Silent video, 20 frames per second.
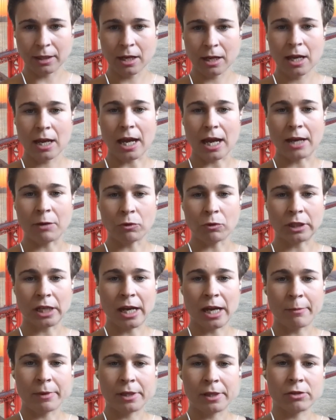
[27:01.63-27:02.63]
And what
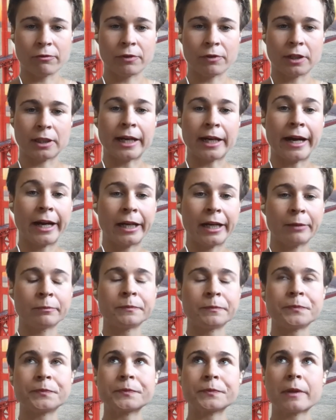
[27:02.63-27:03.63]
happens over time,
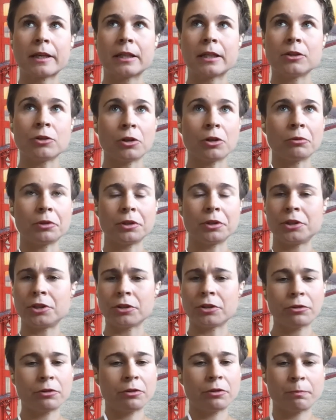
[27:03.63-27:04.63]

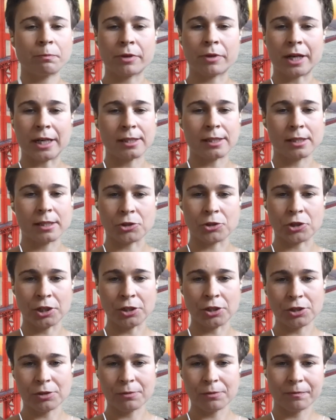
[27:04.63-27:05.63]
your prices
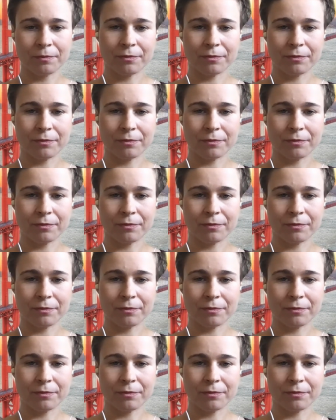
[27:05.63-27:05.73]
change.